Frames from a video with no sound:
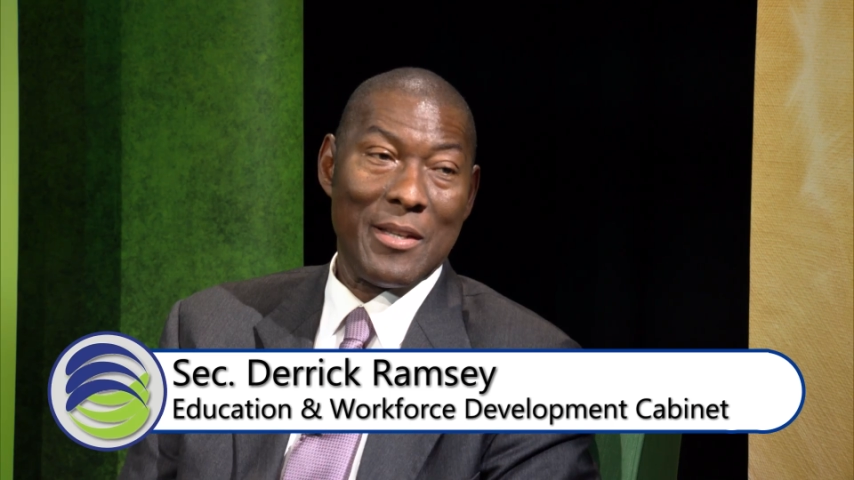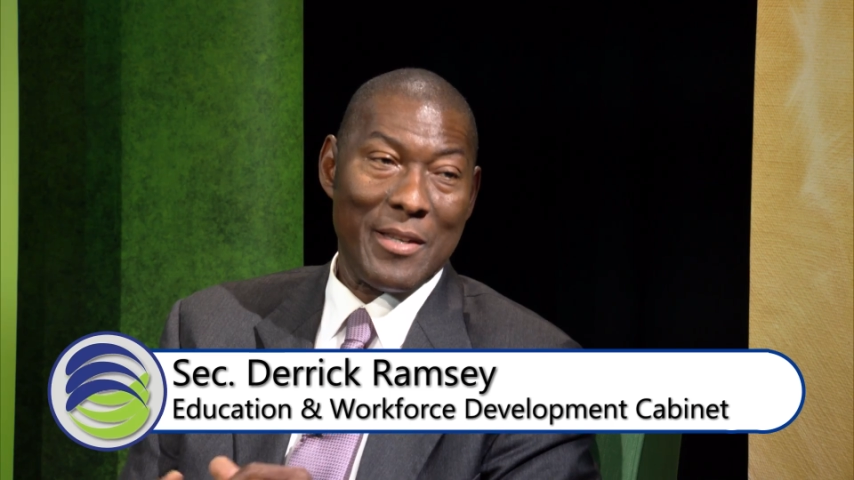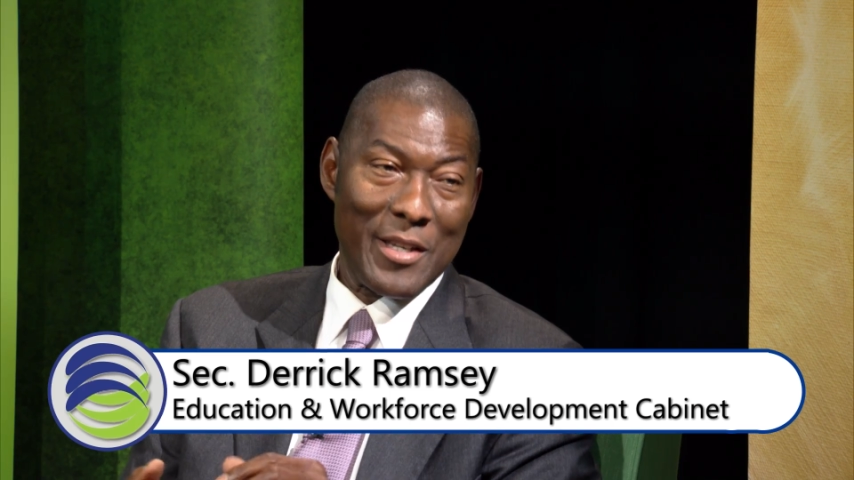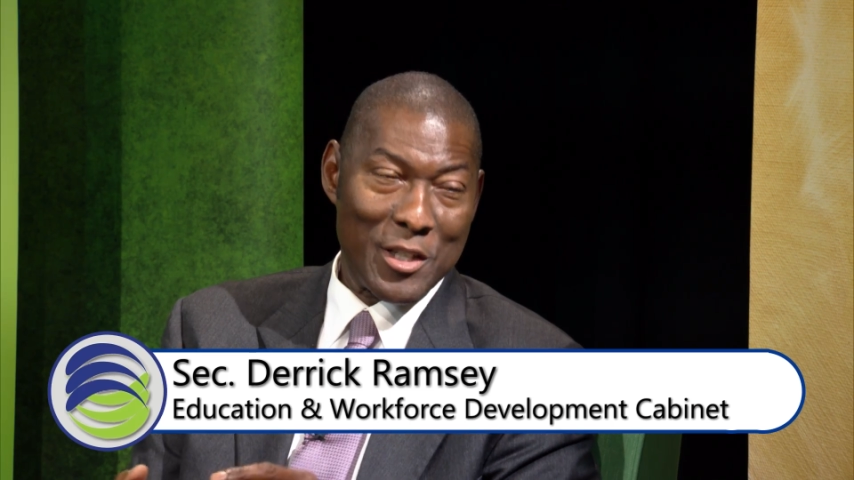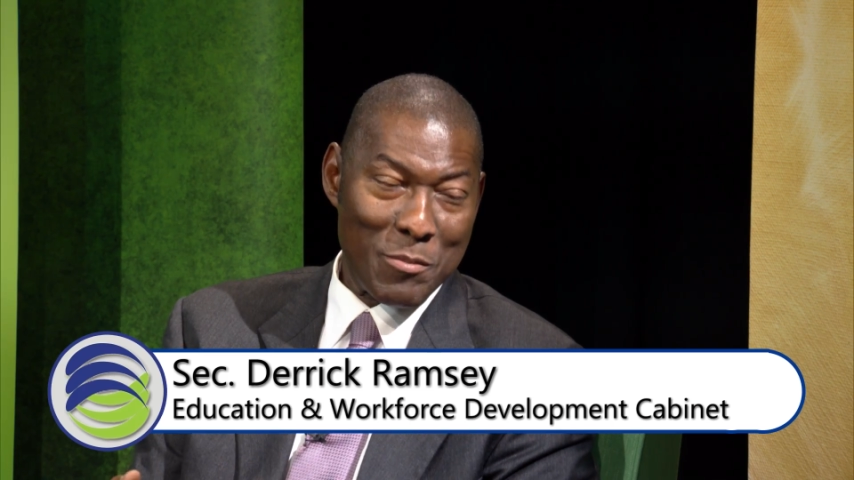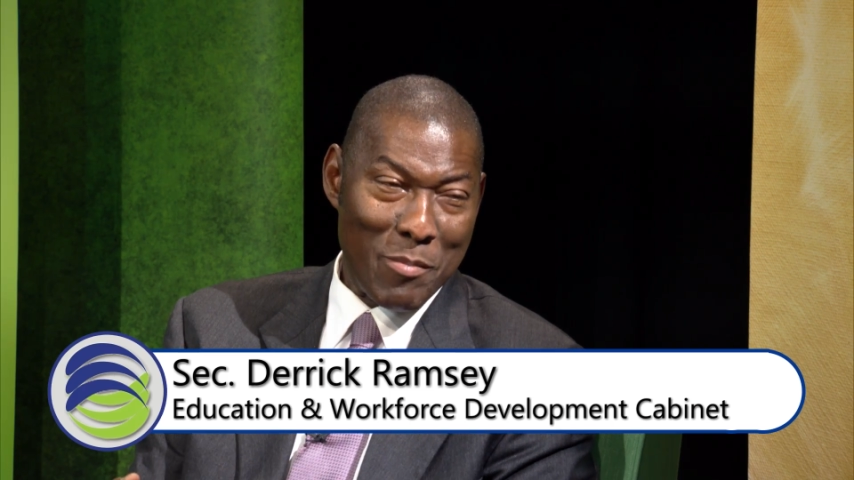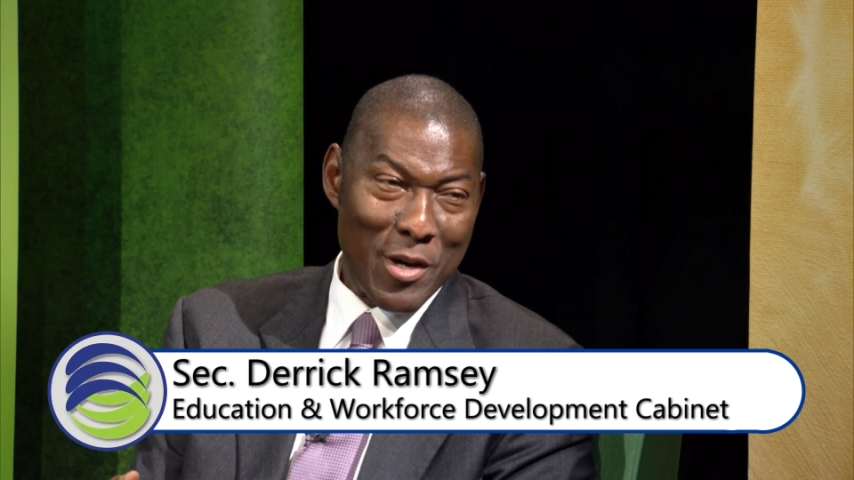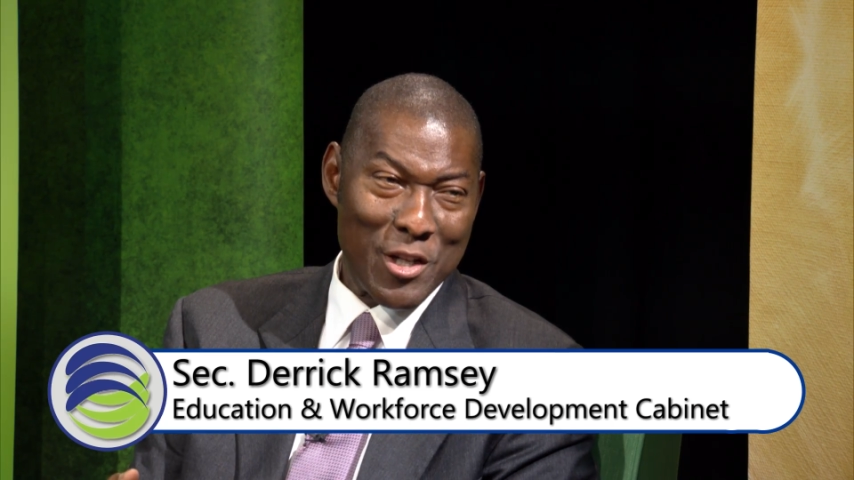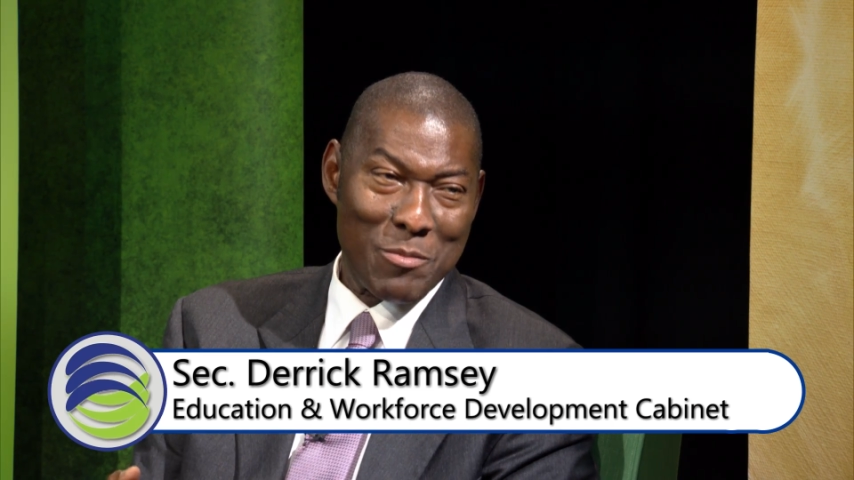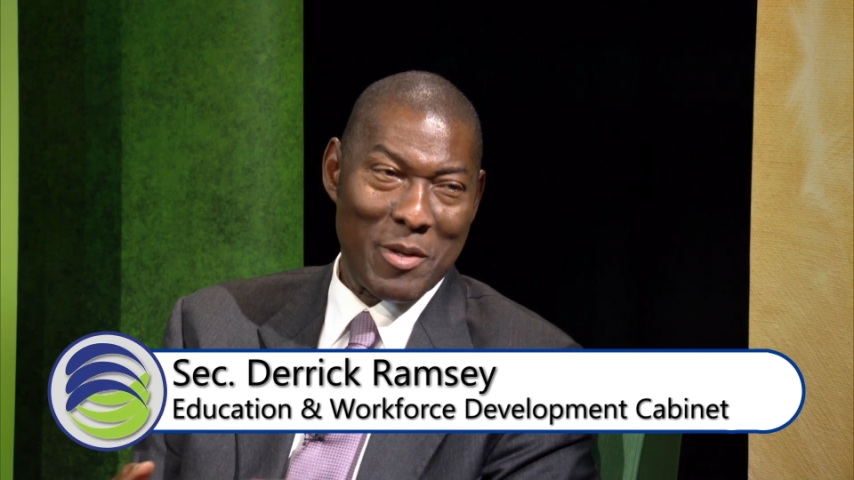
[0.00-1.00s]
the
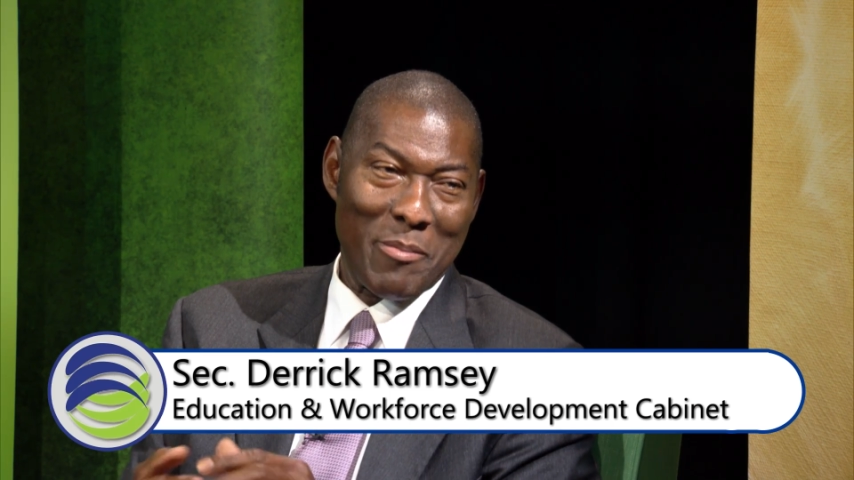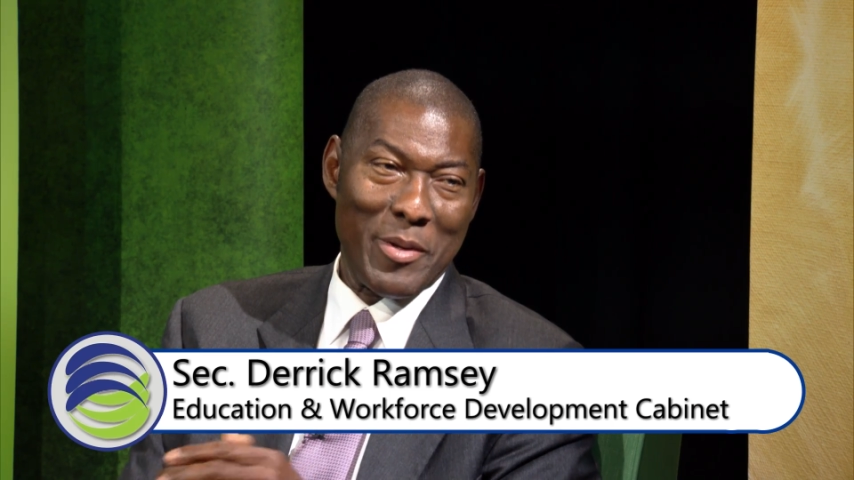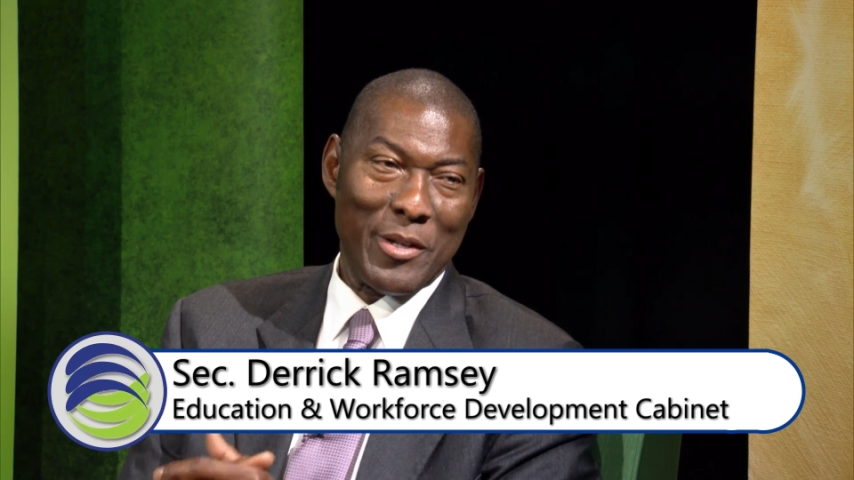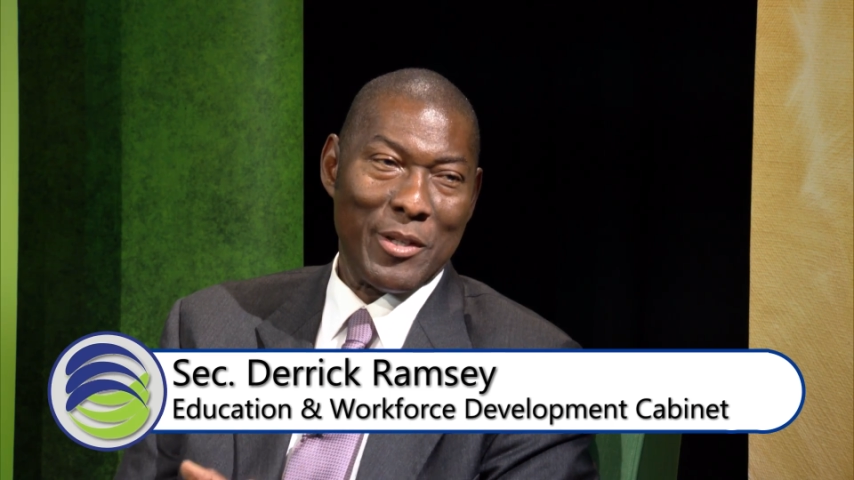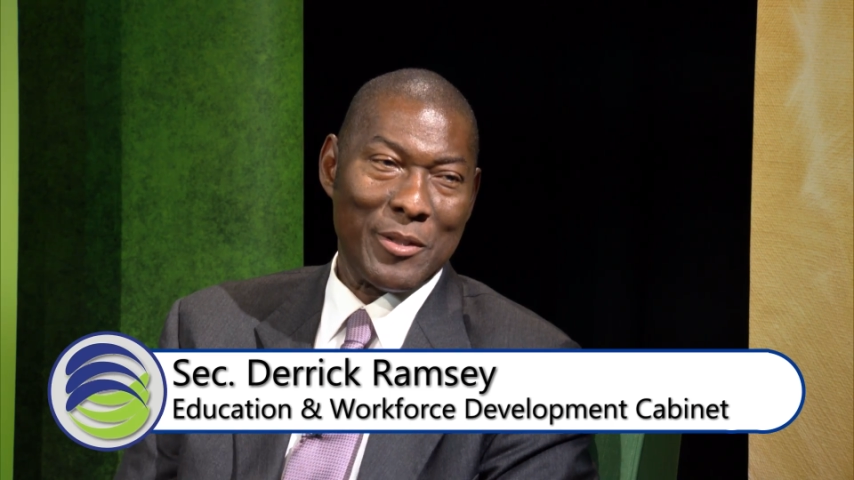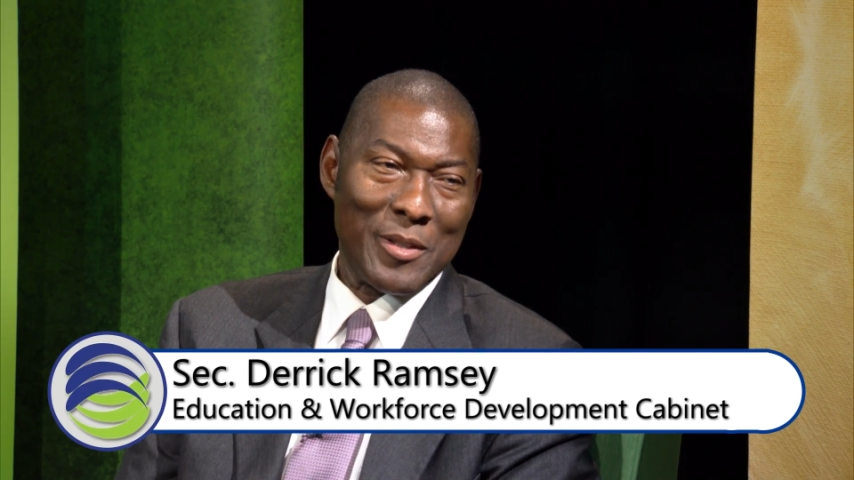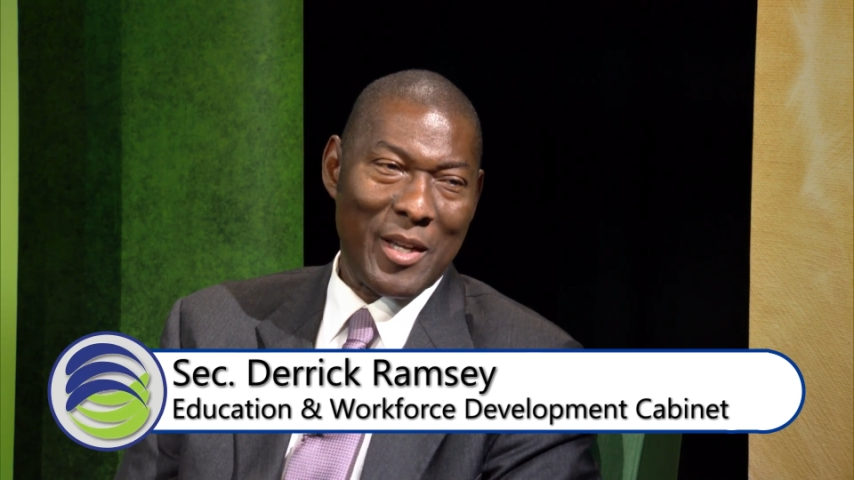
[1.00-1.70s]
expungement bill,